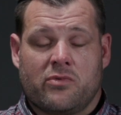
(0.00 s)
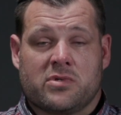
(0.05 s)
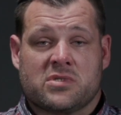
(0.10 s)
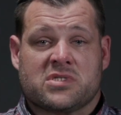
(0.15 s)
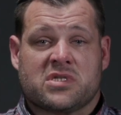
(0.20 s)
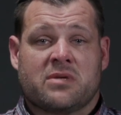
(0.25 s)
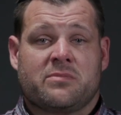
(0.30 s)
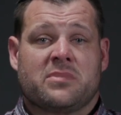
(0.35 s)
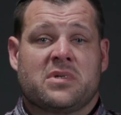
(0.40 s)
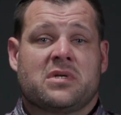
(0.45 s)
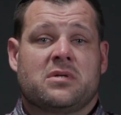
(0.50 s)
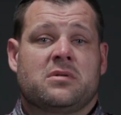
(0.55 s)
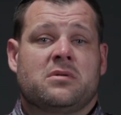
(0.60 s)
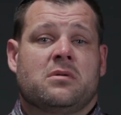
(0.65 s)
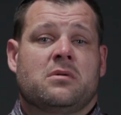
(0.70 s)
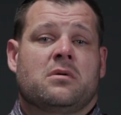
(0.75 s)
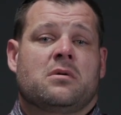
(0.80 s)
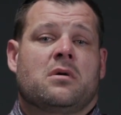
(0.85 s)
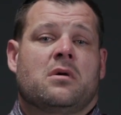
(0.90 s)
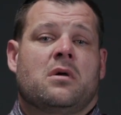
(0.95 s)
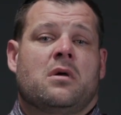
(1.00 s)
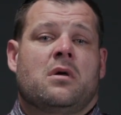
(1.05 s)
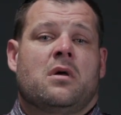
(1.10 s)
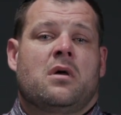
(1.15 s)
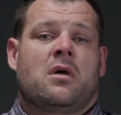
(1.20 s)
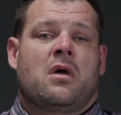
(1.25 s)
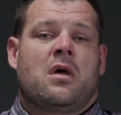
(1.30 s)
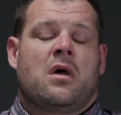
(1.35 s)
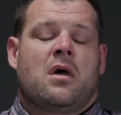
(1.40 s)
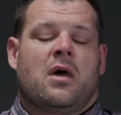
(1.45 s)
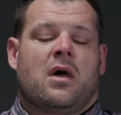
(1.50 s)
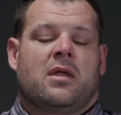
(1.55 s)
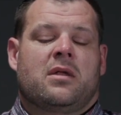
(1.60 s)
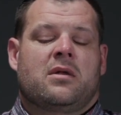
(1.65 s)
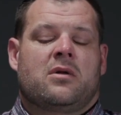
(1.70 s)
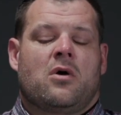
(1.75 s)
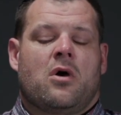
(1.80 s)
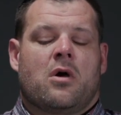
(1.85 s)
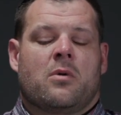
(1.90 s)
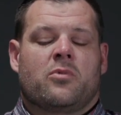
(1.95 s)
resentment. I
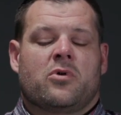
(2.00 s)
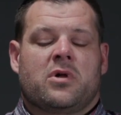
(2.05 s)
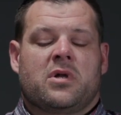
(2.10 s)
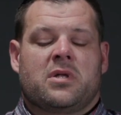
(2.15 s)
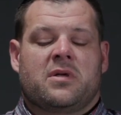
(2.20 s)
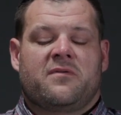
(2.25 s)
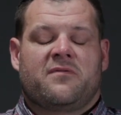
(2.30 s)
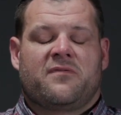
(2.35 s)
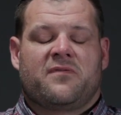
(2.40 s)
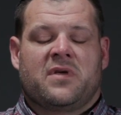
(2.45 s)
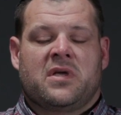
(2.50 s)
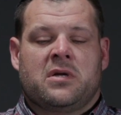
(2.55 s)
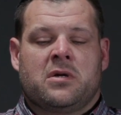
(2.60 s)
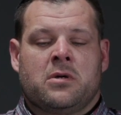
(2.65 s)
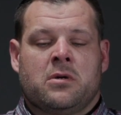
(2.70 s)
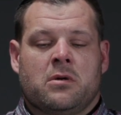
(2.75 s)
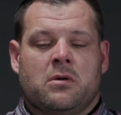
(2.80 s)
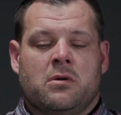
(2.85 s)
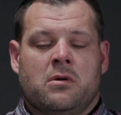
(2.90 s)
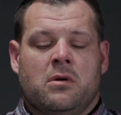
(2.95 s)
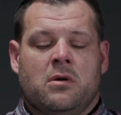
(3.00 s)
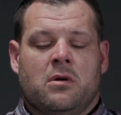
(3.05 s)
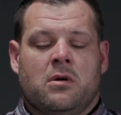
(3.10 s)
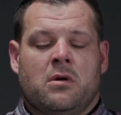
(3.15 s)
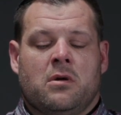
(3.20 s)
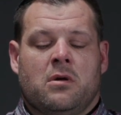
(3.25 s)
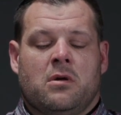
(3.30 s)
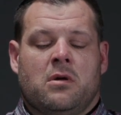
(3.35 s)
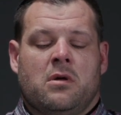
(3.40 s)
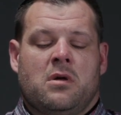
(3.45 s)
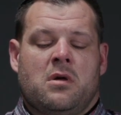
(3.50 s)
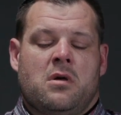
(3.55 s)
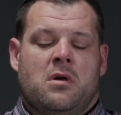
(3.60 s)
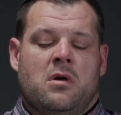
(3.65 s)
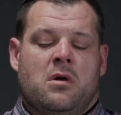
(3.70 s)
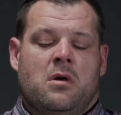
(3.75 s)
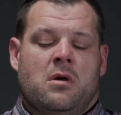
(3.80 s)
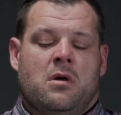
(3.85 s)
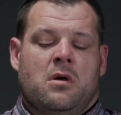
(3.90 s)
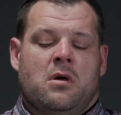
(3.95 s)
didn't harbor any fear.
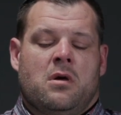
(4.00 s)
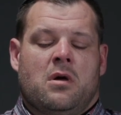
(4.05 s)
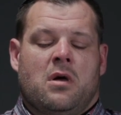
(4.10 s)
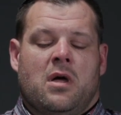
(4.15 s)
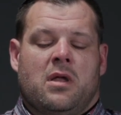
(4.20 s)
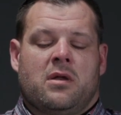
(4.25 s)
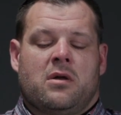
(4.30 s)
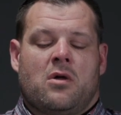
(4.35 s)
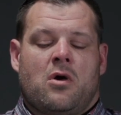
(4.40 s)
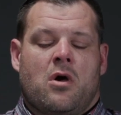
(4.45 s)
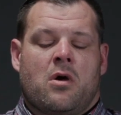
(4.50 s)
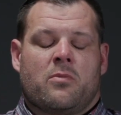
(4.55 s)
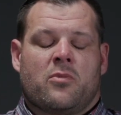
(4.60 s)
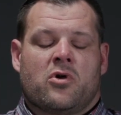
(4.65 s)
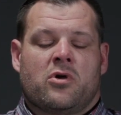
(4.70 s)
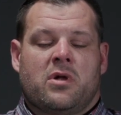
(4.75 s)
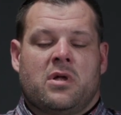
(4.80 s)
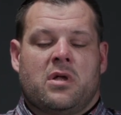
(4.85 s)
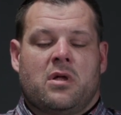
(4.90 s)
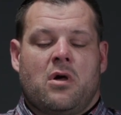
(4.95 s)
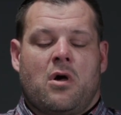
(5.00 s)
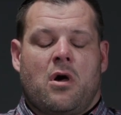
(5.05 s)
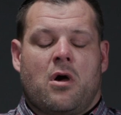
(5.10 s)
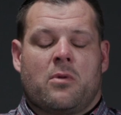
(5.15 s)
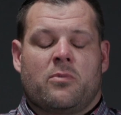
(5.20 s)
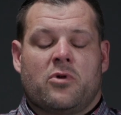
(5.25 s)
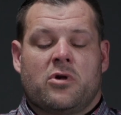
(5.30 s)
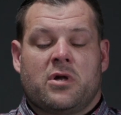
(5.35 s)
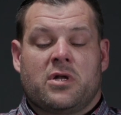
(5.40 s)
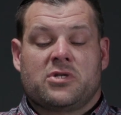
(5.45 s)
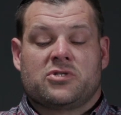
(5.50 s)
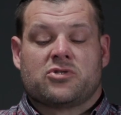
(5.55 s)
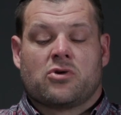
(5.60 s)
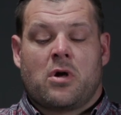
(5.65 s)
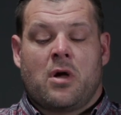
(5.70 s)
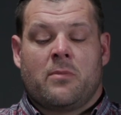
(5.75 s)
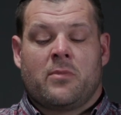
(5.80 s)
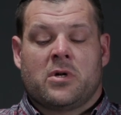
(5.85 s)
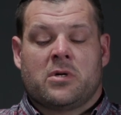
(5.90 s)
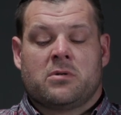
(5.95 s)
I didn't harbor any
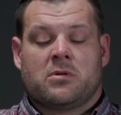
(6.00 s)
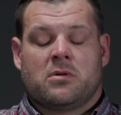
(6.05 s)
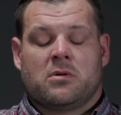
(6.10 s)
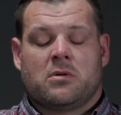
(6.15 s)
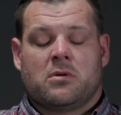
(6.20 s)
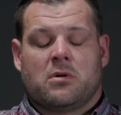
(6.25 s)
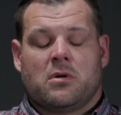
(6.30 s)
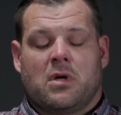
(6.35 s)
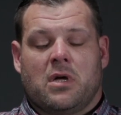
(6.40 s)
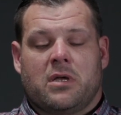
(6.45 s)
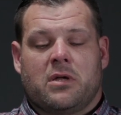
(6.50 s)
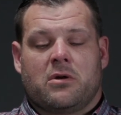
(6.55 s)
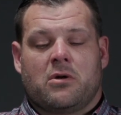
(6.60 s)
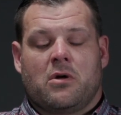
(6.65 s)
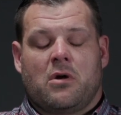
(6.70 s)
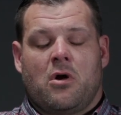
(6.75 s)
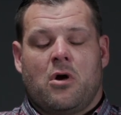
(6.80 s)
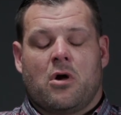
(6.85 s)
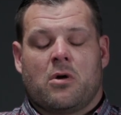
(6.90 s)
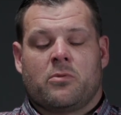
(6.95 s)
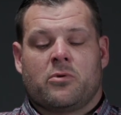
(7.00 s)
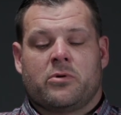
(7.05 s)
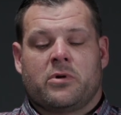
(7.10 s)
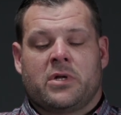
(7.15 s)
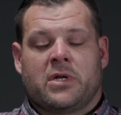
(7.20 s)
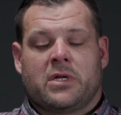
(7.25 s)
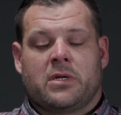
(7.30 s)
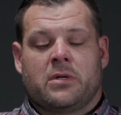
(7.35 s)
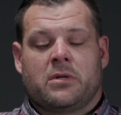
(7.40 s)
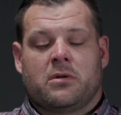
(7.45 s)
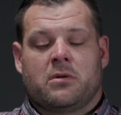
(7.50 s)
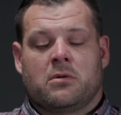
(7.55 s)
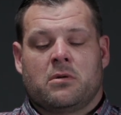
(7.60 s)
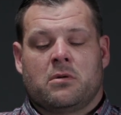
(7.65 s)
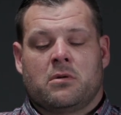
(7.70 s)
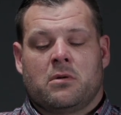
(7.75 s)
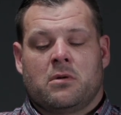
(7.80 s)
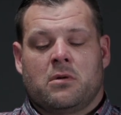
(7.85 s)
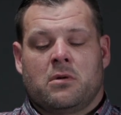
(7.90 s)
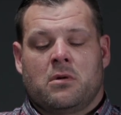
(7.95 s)
trauma. I didn't harbor any
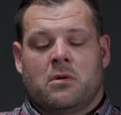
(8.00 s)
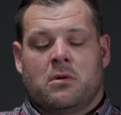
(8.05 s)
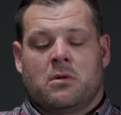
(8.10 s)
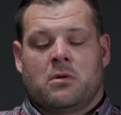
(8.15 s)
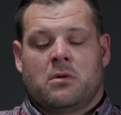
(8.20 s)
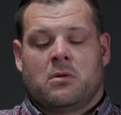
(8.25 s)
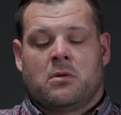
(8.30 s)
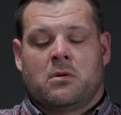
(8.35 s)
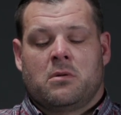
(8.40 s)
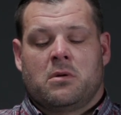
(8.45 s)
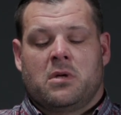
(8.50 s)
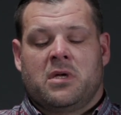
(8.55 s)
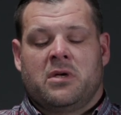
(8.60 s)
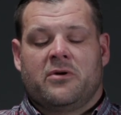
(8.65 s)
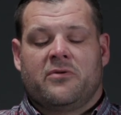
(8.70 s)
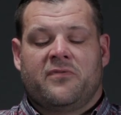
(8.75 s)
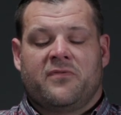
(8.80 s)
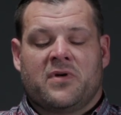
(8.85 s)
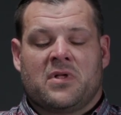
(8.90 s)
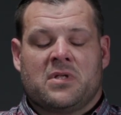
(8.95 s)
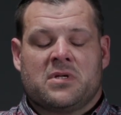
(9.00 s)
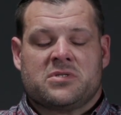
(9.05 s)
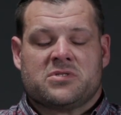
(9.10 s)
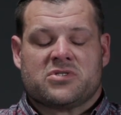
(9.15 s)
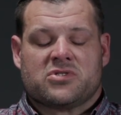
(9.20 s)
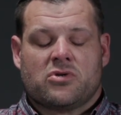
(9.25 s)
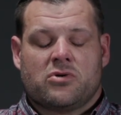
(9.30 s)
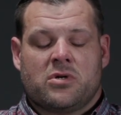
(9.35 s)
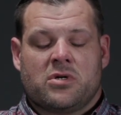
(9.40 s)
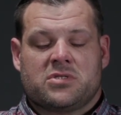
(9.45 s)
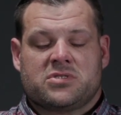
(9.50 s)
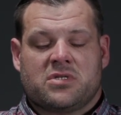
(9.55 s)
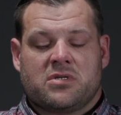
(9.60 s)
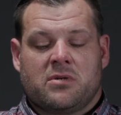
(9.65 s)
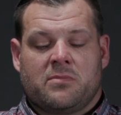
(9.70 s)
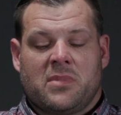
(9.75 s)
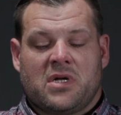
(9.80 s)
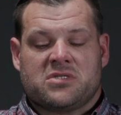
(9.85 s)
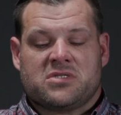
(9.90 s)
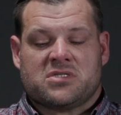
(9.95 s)
ill feelings towards
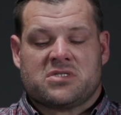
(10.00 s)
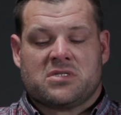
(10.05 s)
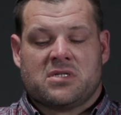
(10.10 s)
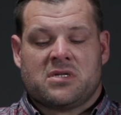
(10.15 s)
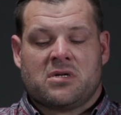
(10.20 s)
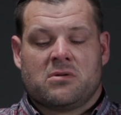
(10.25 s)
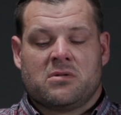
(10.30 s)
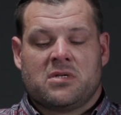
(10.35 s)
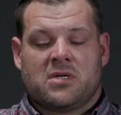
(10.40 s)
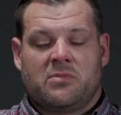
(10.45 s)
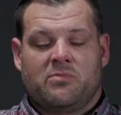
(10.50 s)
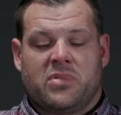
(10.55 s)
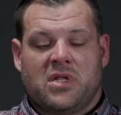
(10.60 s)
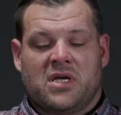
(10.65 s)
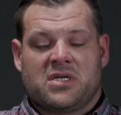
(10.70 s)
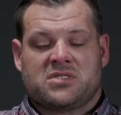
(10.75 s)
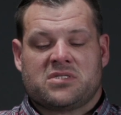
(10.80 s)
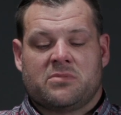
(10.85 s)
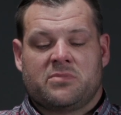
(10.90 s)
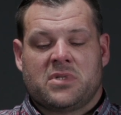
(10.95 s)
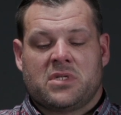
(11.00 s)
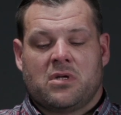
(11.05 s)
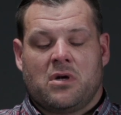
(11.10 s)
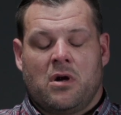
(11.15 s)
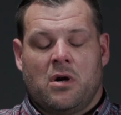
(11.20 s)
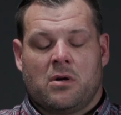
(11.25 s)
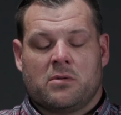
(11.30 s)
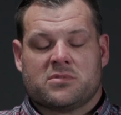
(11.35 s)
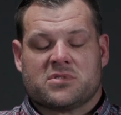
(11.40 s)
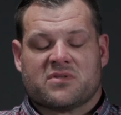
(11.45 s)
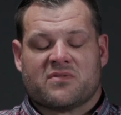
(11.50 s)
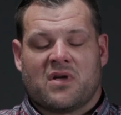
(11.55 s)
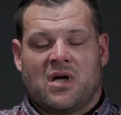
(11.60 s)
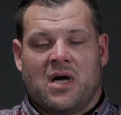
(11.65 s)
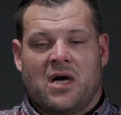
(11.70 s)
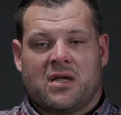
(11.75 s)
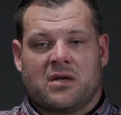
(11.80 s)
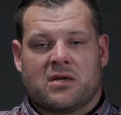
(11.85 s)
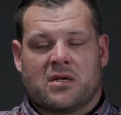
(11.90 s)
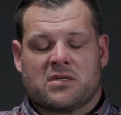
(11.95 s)
him. I just literally placed him in the arms of
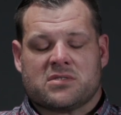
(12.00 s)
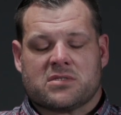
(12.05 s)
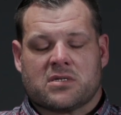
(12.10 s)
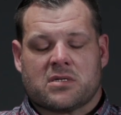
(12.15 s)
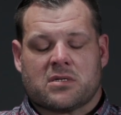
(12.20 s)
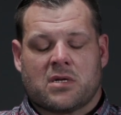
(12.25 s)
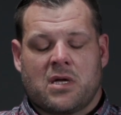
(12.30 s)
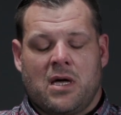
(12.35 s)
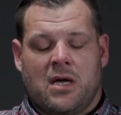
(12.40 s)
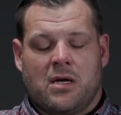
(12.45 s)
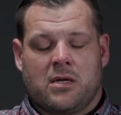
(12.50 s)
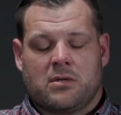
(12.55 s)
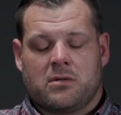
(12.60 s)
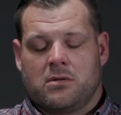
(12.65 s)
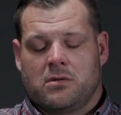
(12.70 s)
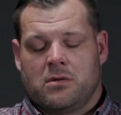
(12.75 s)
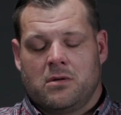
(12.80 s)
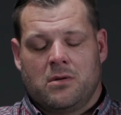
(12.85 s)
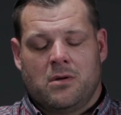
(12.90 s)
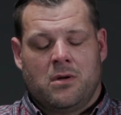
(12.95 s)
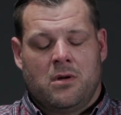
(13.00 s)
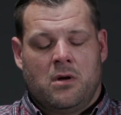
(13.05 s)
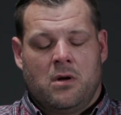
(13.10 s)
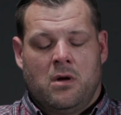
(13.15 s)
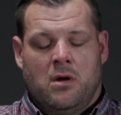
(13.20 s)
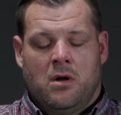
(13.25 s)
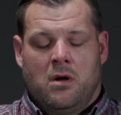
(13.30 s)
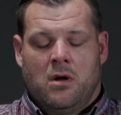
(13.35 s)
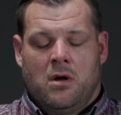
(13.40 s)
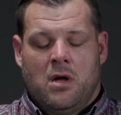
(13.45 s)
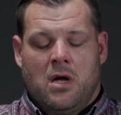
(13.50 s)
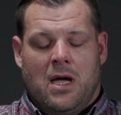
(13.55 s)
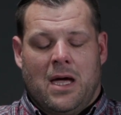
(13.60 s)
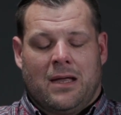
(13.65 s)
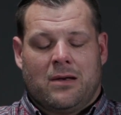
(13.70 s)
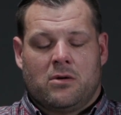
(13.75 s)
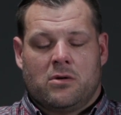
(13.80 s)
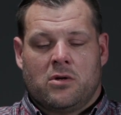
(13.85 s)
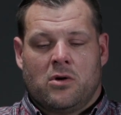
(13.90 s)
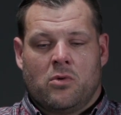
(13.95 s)
God, and I said, God,
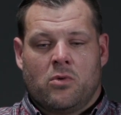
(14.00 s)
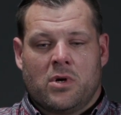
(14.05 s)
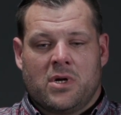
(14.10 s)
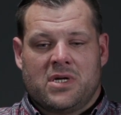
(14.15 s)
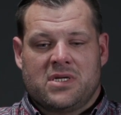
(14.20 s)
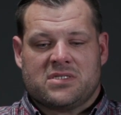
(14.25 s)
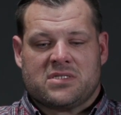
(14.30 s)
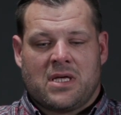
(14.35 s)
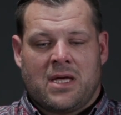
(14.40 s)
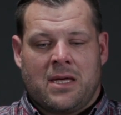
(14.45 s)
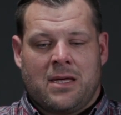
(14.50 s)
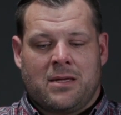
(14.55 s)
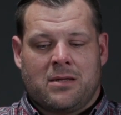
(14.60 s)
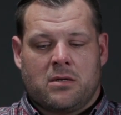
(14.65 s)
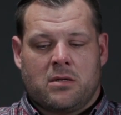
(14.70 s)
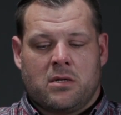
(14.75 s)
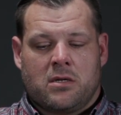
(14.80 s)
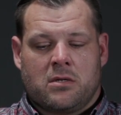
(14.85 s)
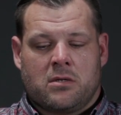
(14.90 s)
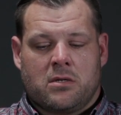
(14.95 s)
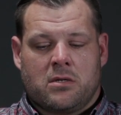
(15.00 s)
I don't know where he's at,